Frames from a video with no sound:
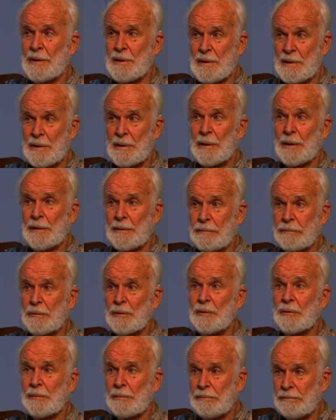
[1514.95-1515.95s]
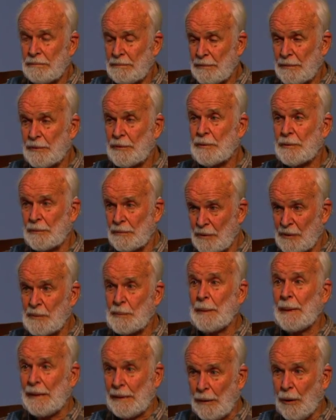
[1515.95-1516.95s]
his life was, so to
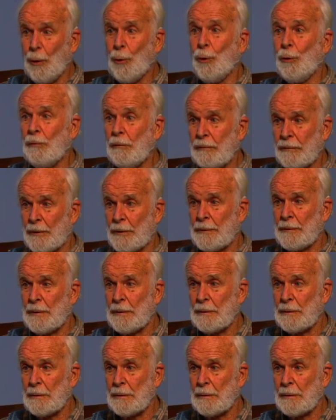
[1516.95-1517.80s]
speak, over,